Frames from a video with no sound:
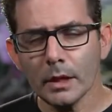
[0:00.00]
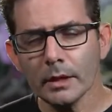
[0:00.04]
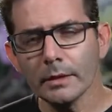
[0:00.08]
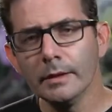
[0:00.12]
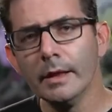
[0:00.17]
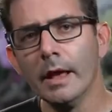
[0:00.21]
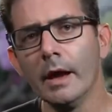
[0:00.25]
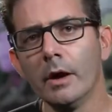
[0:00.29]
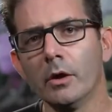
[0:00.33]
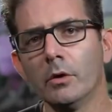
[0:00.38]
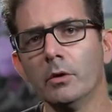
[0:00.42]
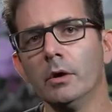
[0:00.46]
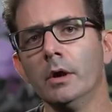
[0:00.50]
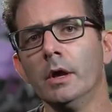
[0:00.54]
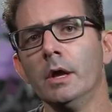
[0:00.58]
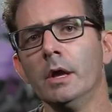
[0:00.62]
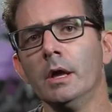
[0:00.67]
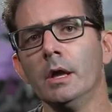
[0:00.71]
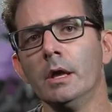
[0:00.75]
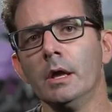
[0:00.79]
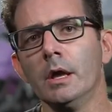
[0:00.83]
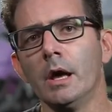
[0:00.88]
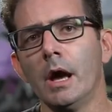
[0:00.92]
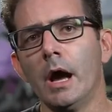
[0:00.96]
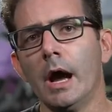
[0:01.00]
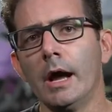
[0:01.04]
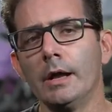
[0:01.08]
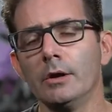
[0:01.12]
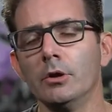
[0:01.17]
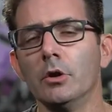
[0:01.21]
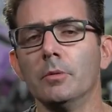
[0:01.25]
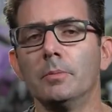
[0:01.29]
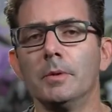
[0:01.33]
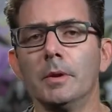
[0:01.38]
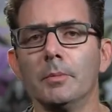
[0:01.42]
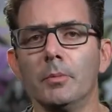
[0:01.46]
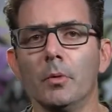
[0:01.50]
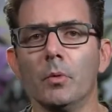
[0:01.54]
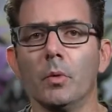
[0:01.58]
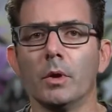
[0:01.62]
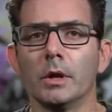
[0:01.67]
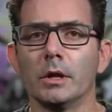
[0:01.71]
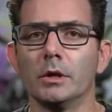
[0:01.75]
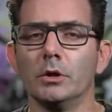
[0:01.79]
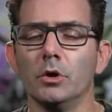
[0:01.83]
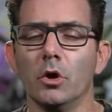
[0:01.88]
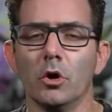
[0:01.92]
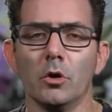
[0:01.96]
Now, I know people
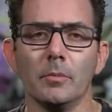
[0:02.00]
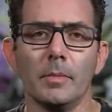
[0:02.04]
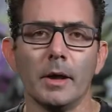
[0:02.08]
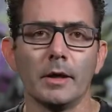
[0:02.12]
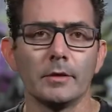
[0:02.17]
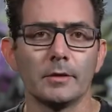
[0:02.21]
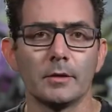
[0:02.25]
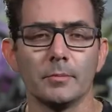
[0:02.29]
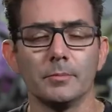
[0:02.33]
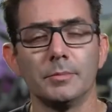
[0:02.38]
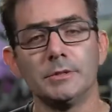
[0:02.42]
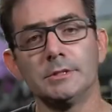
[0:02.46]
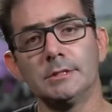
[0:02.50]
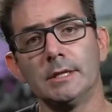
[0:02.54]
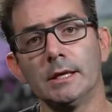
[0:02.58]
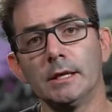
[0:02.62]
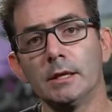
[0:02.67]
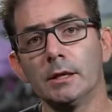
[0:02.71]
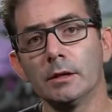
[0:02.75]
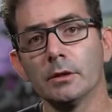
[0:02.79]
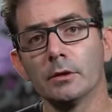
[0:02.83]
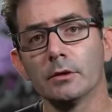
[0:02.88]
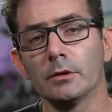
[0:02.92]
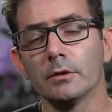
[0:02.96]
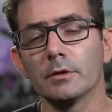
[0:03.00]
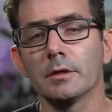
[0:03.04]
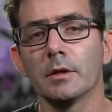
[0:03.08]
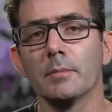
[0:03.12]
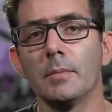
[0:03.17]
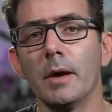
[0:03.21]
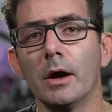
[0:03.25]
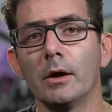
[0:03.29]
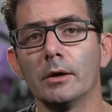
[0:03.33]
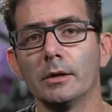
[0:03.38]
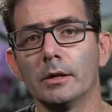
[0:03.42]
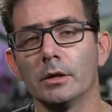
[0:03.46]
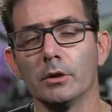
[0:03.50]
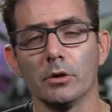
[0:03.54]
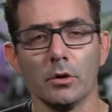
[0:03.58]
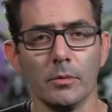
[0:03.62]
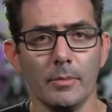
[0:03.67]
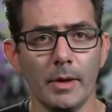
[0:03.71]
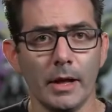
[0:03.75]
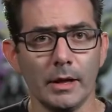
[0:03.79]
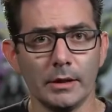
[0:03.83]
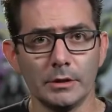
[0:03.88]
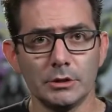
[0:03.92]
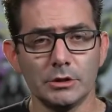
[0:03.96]
want to know about some particulars about hero
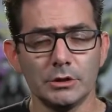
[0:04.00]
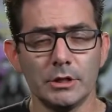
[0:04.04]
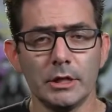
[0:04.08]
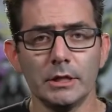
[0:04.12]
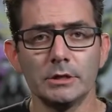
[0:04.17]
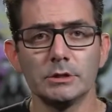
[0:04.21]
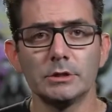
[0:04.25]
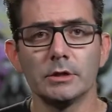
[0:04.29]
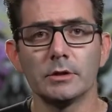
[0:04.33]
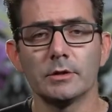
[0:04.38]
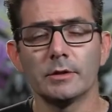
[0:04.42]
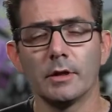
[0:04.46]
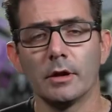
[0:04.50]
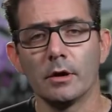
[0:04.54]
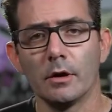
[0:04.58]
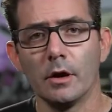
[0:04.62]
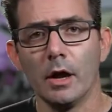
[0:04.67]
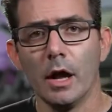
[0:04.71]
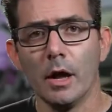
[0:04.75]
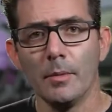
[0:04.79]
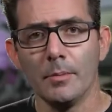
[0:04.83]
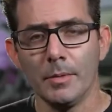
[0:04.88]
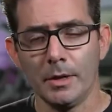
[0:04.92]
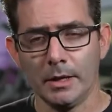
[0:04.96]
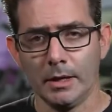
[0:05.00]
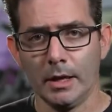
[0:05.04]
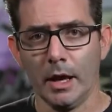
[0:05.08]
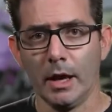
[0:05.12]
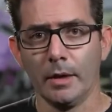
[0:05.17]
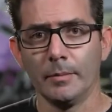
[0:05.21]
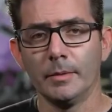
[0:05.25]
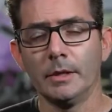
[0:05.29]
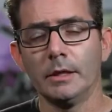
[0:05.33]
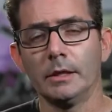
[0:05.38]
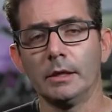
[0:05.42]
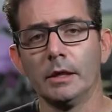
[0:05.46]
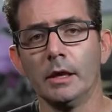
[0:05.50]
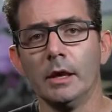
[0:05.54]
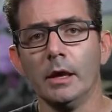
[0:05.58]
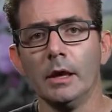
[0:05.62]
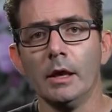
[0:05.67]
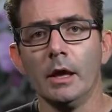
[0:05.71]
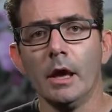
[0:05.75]
balance changes that are up and coming.